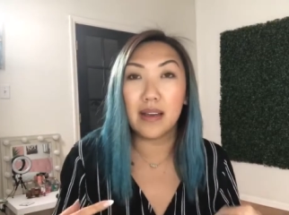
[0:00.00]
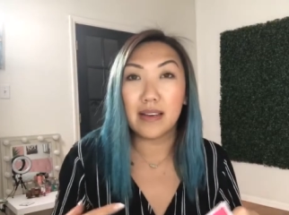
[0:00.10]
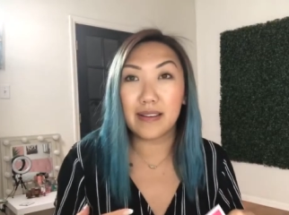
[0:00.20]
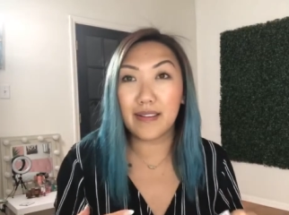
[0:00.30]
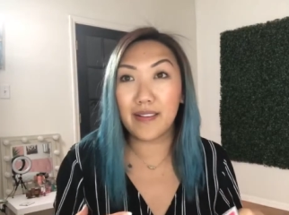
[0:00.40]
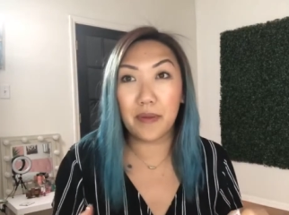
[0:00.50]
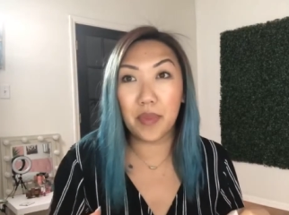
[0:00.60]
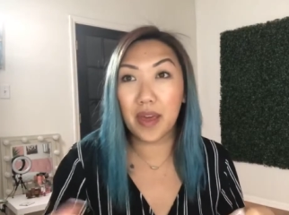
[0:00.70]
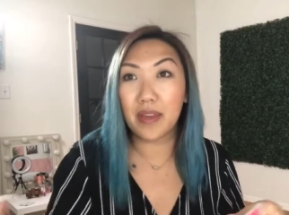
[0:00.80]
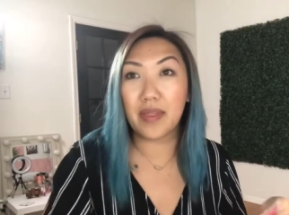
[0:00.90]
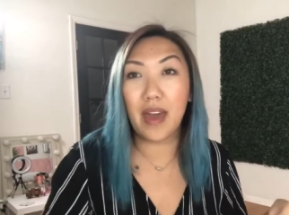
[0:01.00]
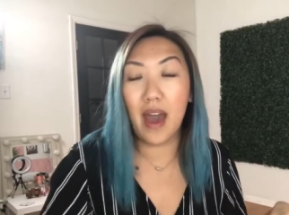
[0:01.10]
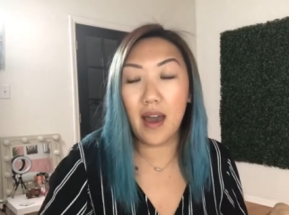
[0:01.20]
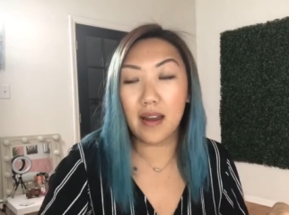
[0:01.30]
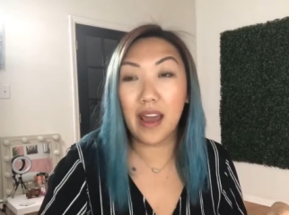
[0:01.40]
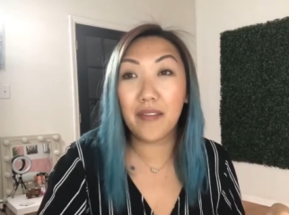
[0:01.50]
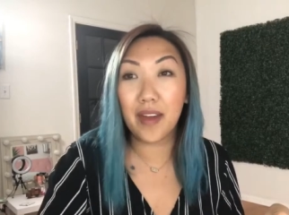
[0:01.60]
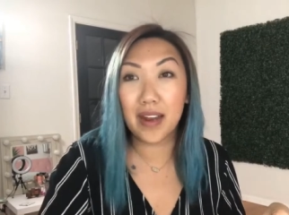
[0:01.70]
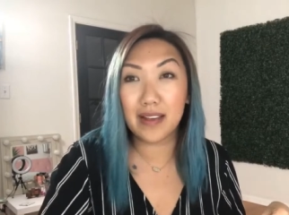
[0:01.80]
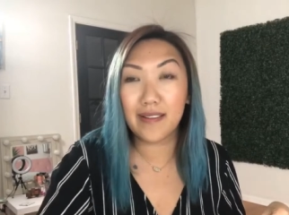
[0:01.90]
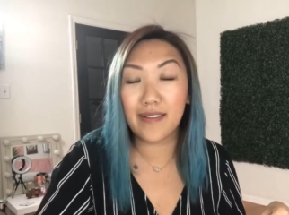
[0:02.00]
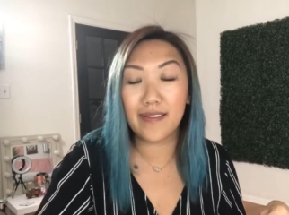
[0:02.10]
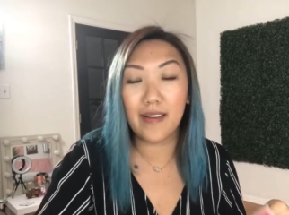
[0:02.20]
is something that, hey Venus,